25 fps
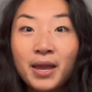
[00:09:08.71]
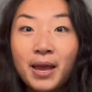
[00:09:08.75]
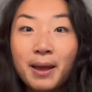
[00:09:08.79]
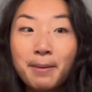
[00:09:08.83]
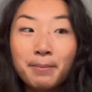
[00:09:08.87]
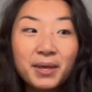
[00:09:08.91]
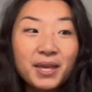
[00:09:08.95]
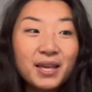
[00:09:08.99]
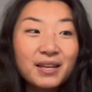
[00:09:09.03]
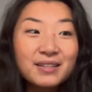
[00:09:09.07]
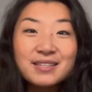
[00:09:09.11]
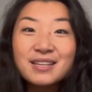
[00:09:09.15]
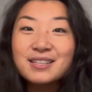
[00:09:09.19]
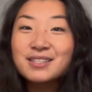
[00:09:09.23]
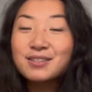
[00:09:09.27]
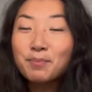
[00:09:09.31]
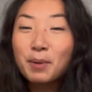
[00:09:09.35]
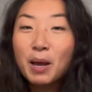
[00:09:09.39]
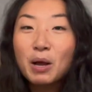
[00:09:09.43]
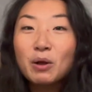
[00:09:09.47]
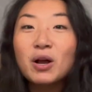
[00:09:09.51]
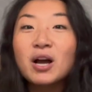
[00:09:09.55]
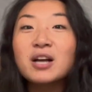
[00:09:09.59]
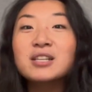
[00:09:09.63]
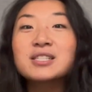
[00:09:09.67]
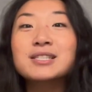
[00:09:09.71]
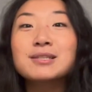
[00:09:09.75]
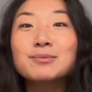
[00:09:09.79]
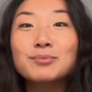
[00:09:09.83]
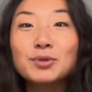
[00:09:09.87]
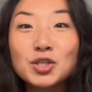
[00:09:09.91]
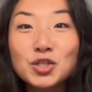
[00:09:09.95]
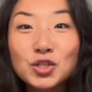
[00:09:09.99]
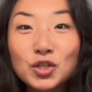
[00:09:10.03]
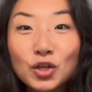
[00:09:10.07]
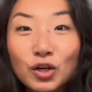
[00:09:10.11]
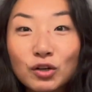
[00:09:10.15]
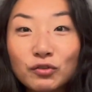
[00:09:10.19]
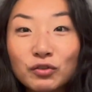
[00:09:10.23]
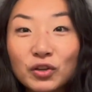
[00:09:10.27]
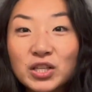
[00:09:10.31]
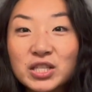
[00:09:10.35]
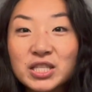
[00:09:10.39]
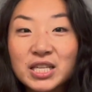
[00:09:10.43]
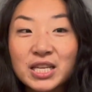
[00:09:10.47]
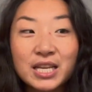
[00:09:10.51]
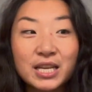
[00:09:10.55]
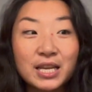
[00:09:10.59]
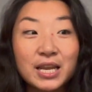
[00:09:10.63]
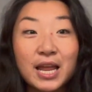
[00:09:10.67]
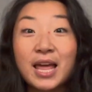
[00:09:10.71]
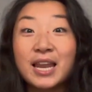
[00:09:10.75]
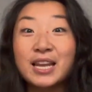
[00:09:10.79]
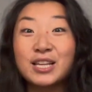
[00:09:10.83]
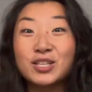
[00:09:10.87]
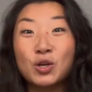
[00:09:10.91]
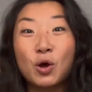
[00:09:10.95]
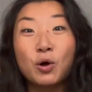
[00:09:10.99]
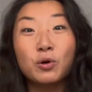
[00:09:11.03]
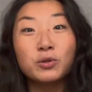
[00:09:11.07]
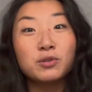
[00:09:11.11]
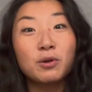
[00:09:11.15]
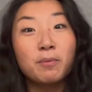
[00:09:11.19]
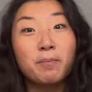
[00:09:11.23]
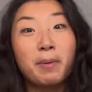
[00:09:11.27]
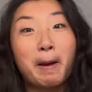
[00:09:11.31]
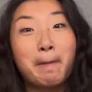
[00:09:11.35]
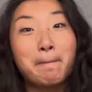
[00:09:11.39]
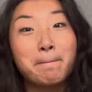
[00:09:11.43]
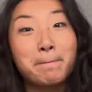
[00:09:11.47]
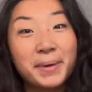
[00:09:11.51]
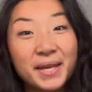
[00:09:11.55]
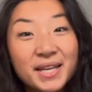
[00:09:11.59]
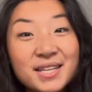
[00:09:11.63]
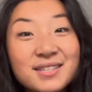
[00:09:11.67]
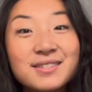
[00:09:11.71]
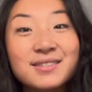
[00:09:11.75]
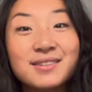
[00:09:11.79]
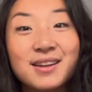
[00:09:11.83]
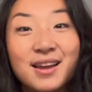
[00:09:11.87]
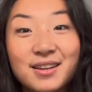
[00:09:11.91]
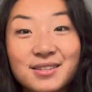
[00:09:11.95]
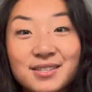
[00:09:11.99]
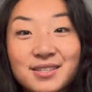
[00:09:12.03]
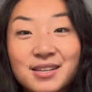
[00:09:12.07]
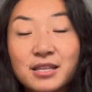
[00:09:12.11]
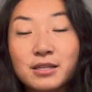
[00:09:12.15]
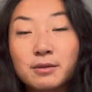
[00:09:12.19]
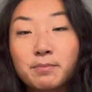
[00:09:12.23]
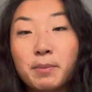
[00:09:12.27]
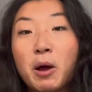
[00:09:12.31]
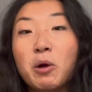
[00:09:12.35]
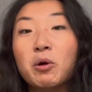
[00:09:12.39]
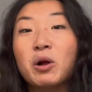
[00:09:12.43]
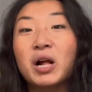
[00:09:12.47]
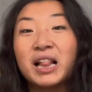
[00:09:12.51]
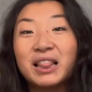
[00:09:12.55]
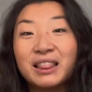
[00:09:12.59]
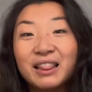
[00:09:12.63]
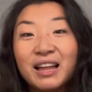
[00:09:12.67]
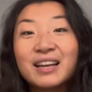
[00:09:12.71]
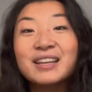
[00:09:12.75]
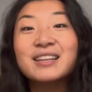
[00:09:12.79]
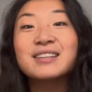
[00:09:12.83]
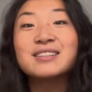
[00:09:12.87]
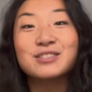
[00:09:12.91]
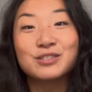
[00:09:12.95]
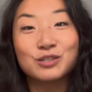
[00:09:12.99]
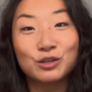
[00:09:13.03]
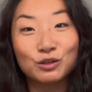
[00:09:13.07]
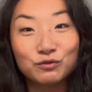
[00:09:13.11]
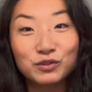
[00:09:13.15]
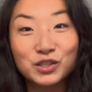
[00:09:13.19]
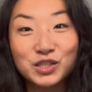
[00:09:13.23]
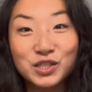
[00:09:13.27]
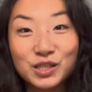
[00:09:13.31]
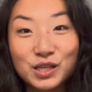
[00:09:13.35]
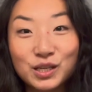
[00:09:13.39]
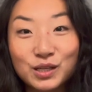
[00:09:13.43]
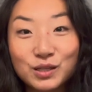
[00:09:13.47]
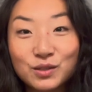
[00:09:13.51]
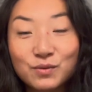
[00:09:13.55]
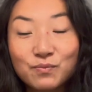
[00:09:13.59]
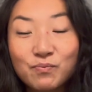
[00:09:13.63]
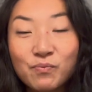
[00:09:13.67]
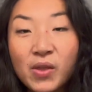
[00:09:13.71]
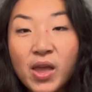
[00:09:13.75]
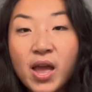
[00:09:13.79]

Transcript: because it's about customer service and it's also about business. It's about client services.